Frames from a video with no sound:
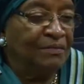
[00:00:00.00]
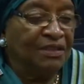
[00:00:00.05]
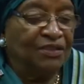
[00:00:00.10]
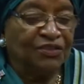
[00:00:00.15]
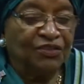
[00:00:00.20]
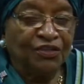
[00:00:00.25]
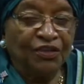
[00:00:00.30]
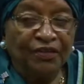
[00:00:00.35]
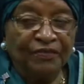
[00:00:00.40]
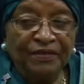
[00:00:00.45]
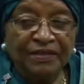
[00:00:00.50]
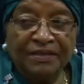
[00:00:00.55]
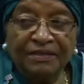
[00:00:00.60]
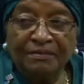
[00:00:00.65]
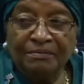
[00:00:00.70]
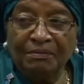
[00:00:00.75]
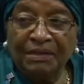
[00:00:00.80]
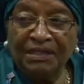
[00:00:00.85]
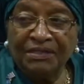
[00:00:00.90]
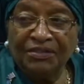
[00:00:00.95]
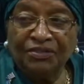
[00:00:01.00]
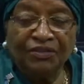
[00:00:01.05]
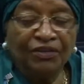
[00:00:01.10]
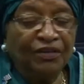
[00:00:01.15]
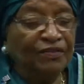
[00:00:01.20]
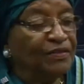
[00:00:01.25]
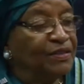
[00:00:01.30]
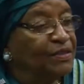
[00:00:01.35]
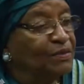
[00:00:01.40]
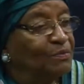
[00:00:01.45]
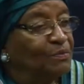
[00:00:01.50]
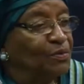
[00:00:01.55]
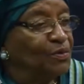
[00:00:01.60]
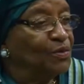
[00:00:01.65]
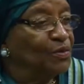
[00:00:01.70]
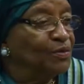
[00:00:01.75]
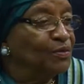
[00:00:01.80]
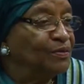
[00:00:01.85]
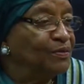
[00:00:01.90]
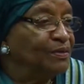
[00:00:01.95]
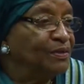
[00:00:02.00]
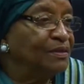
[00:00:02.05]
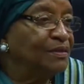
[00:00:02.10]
the service, my service both